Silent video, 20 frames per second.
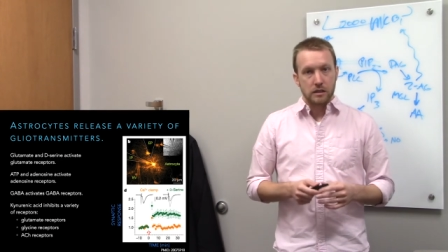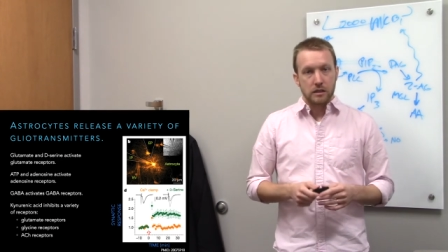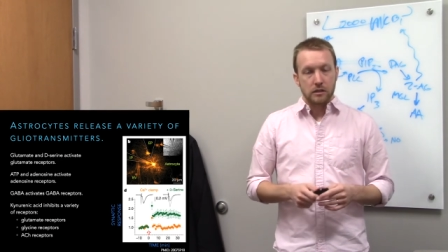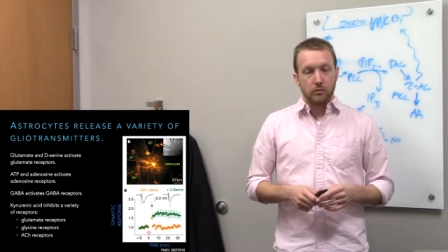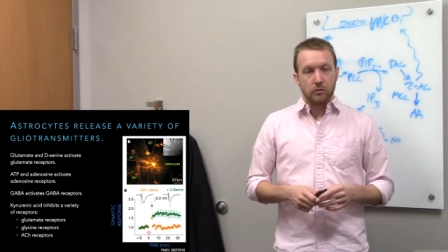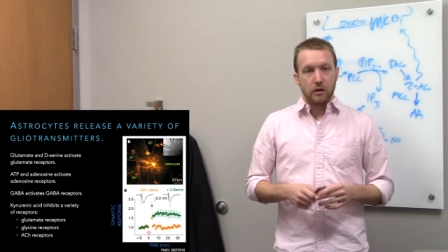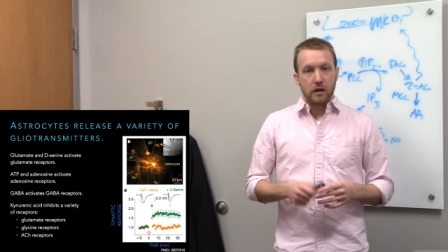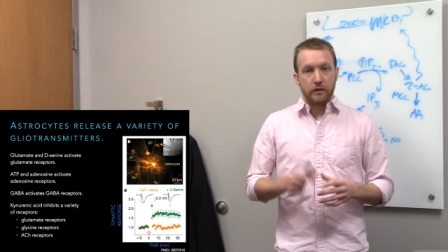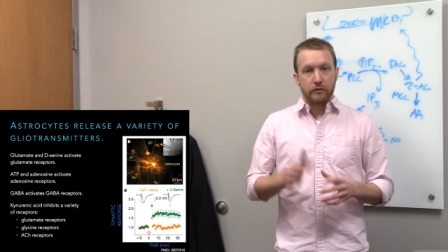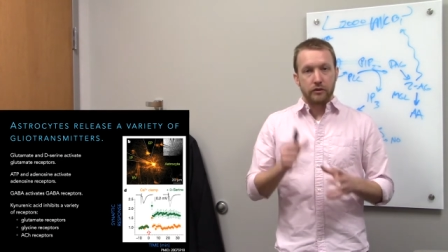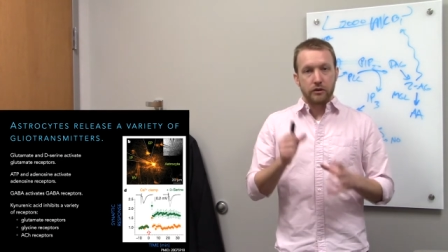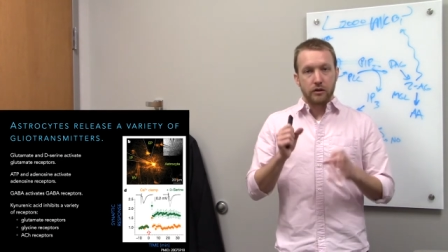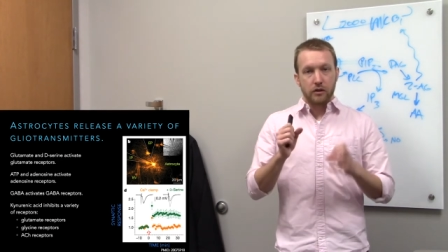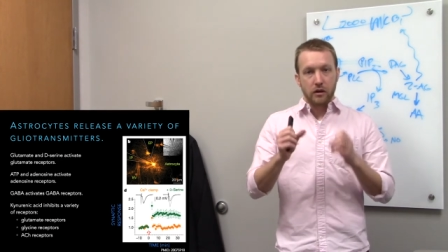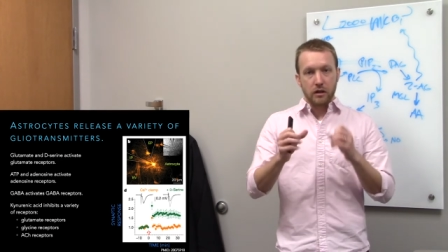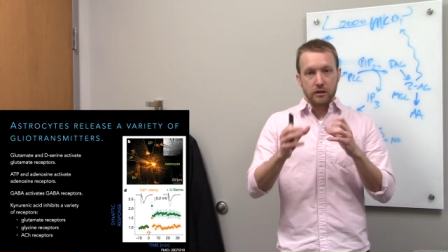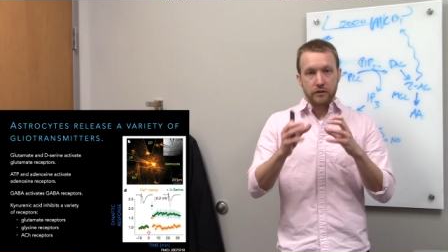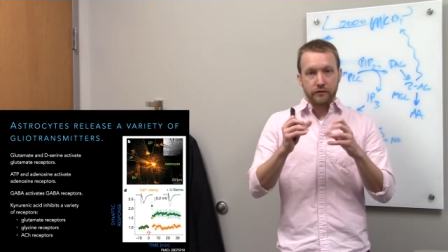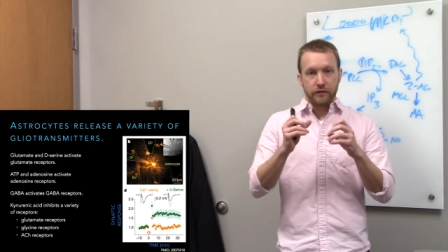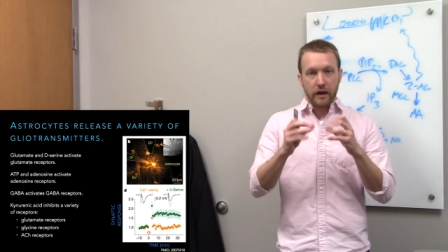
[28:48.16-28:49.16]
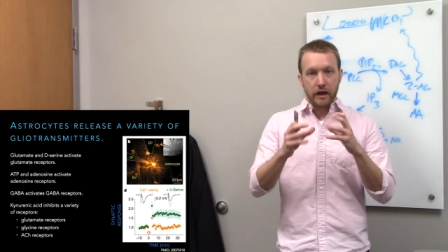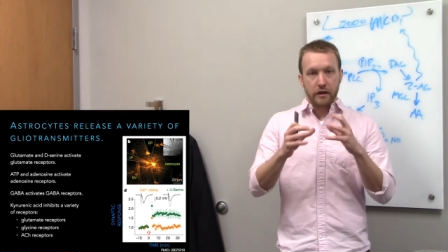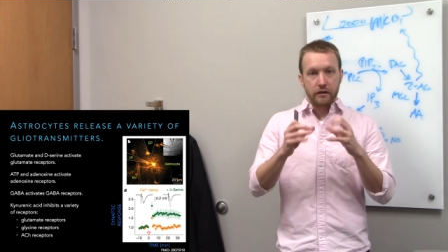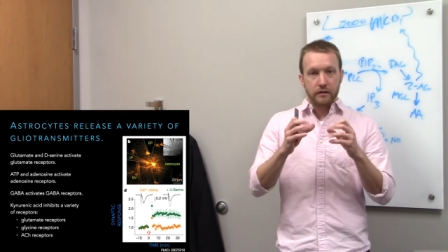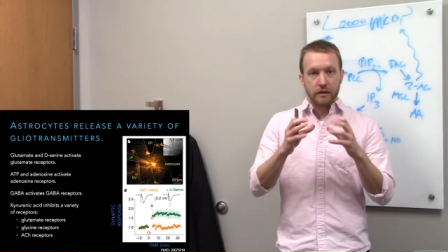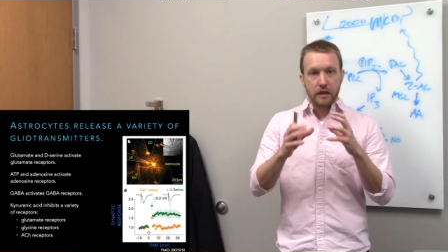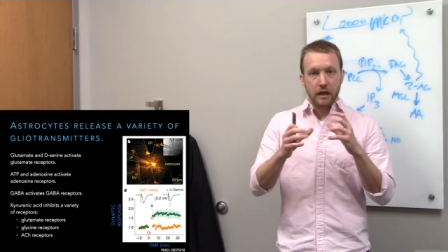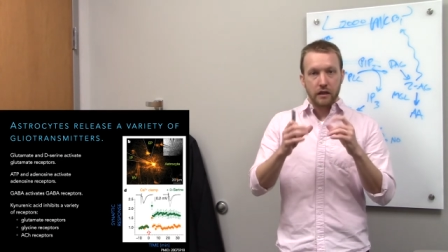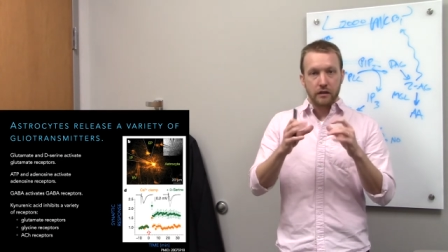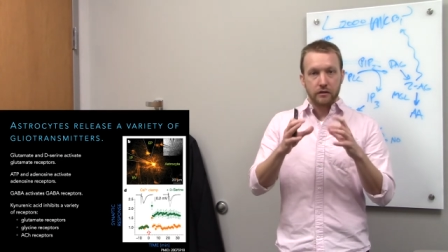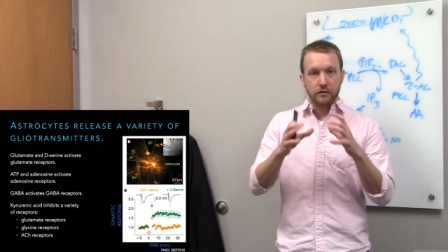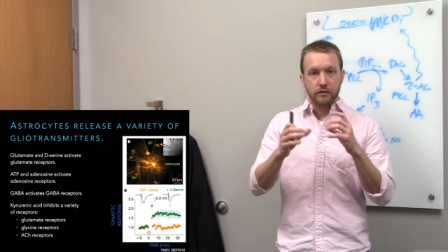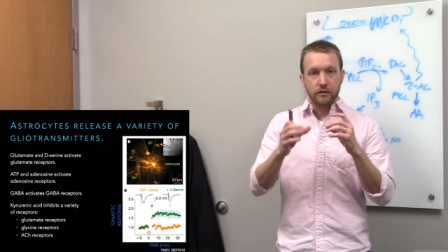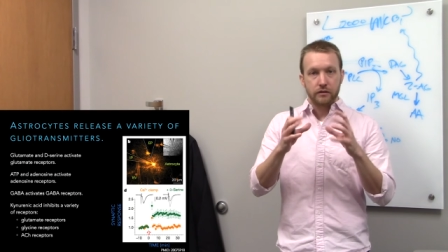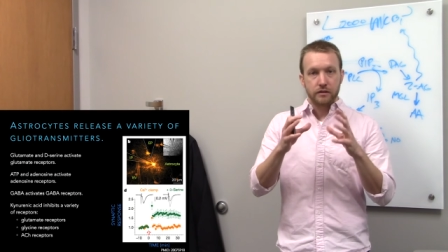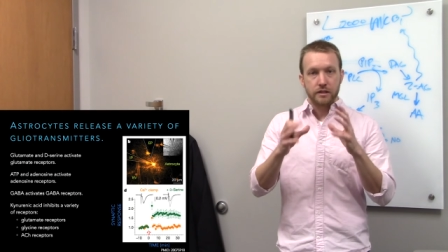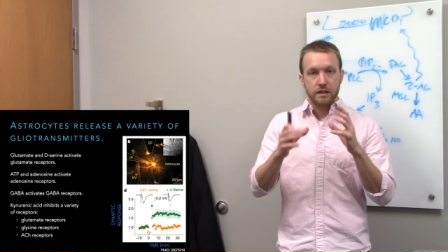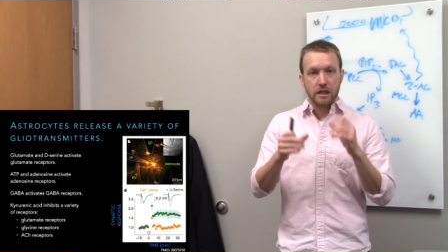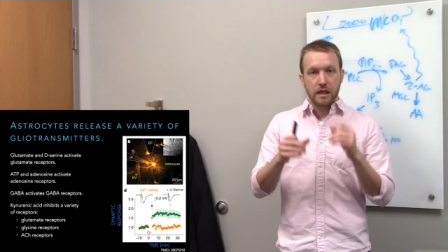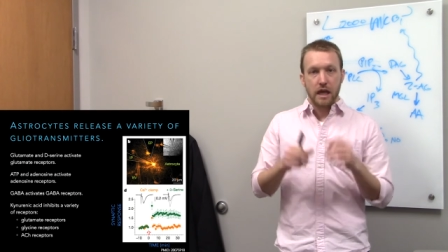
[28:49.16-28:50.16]
Whenever neurons fire together, their
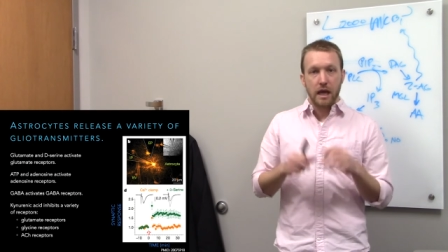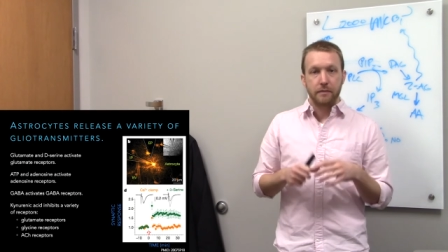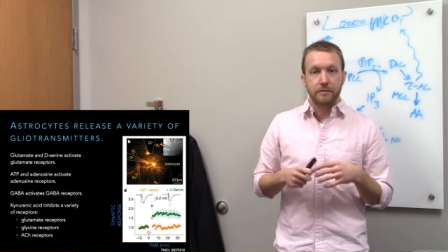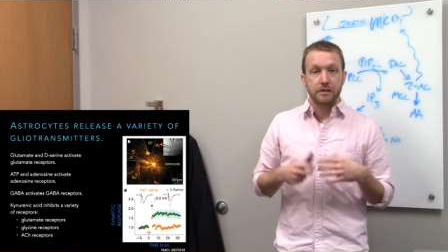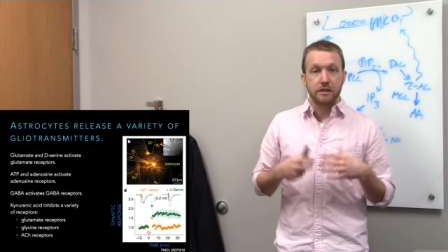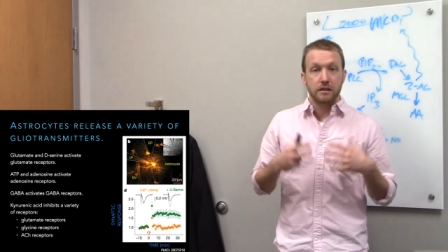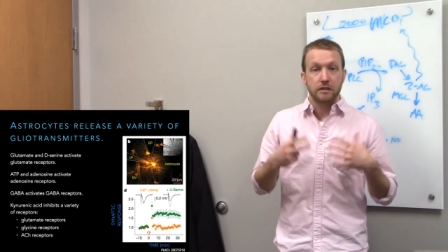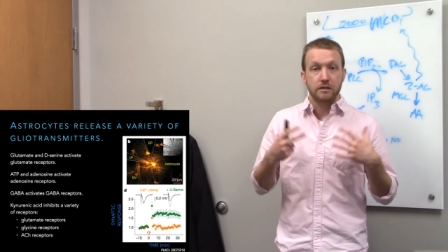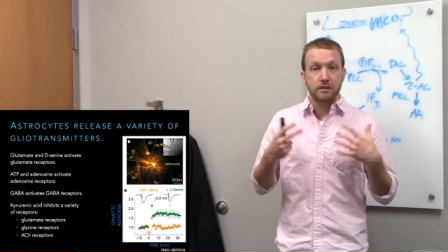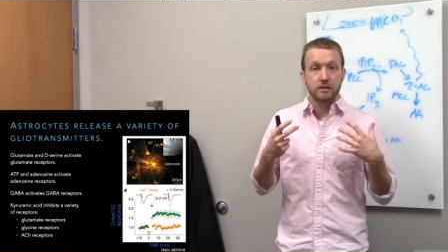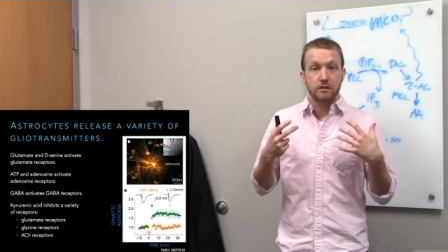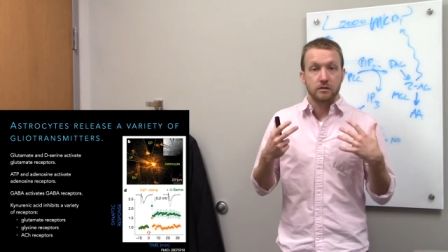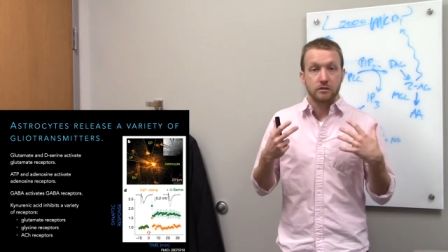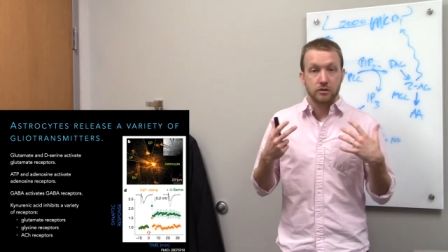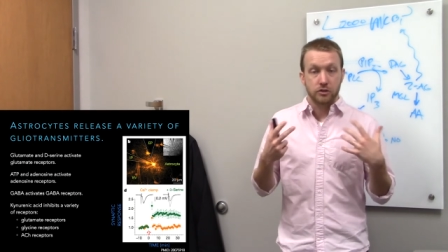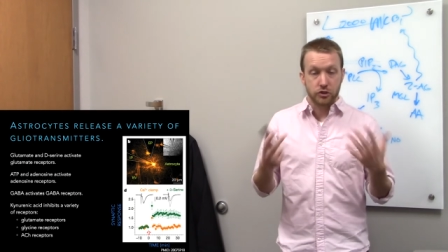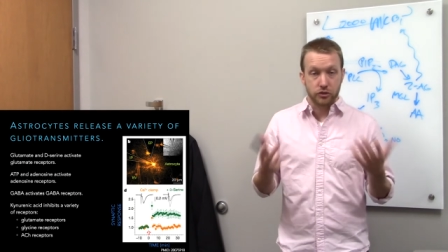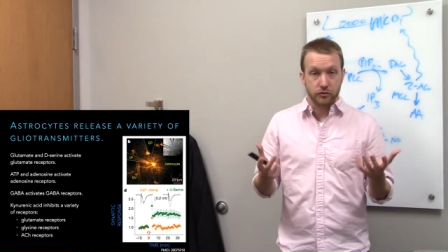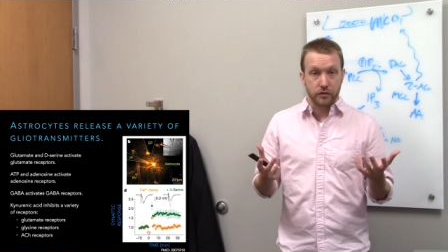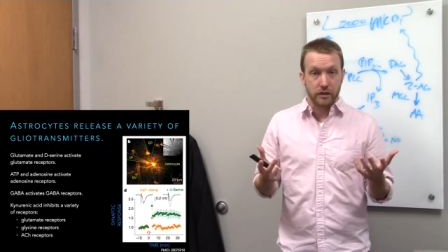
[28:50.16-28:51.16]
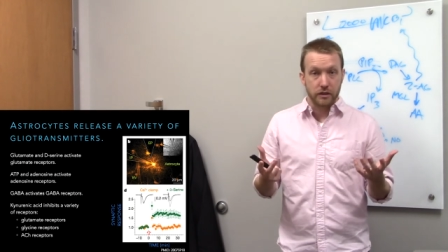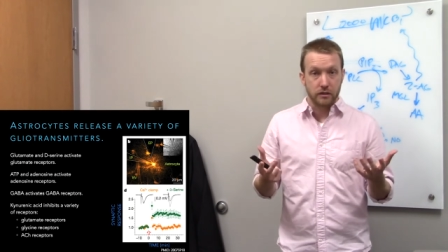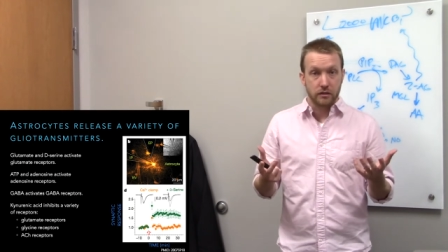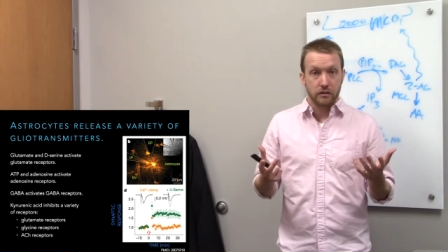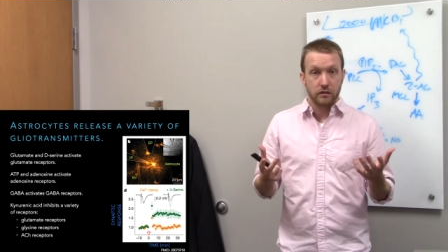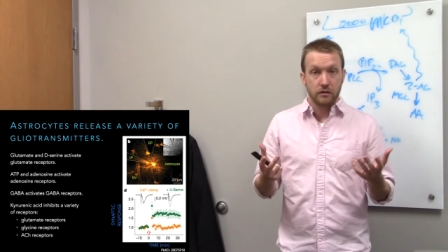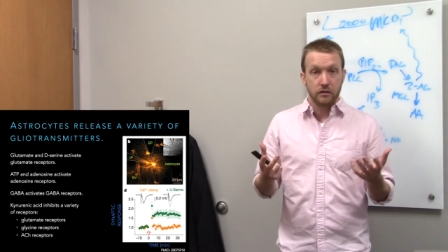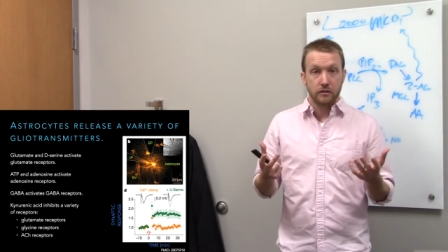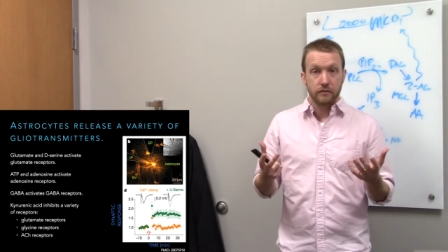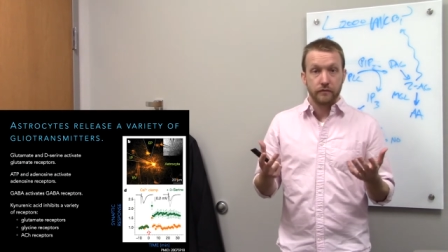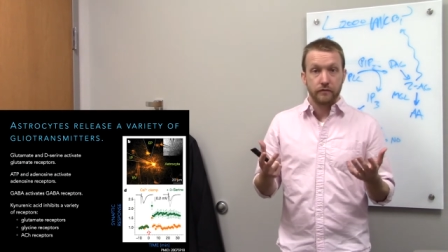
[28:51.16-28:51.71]
synapse gets strengthened,